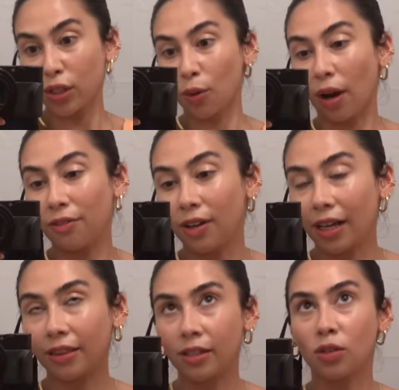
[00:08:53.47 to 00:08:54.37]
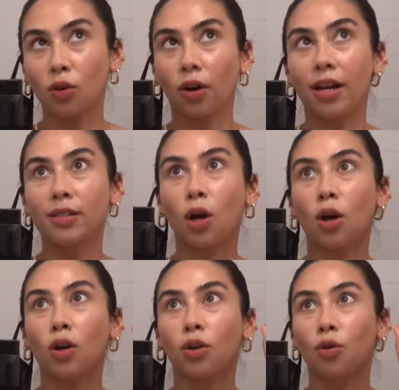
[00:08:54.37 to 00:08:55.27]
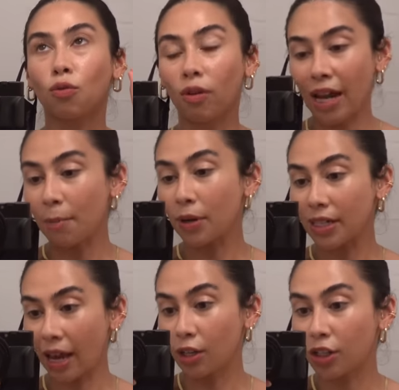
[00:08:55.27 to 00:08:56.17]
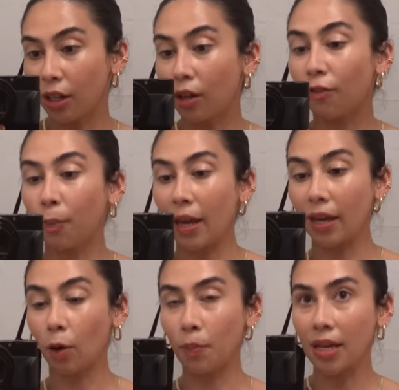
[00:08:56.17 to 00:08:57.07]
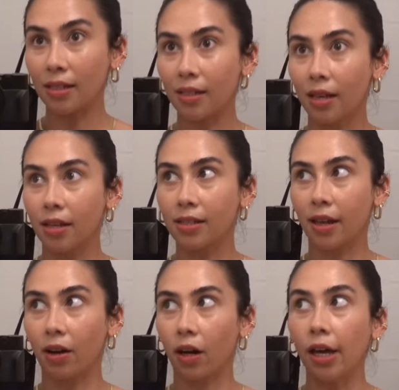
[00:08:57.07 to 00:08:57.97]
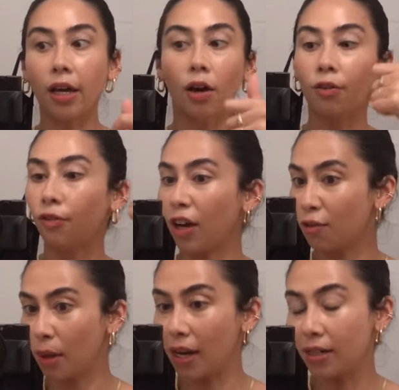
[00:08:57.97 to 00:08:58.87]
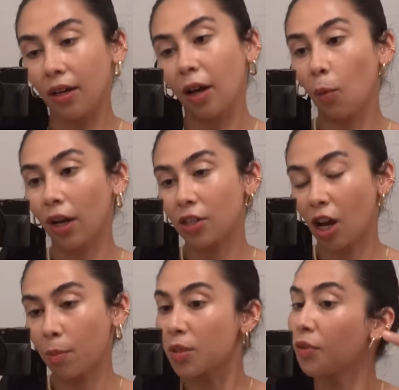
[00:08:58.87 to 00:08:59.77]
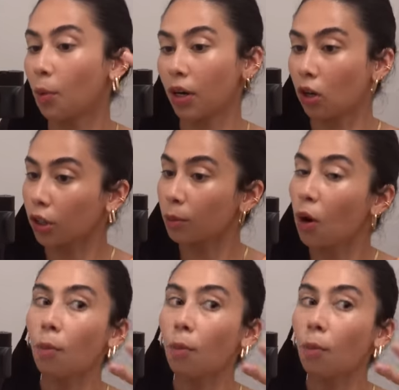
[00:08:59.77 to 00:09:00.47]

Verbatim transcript: so I feel like this store is great potential for picking up pieces that are like five minute D I Y jobs if you want to cut them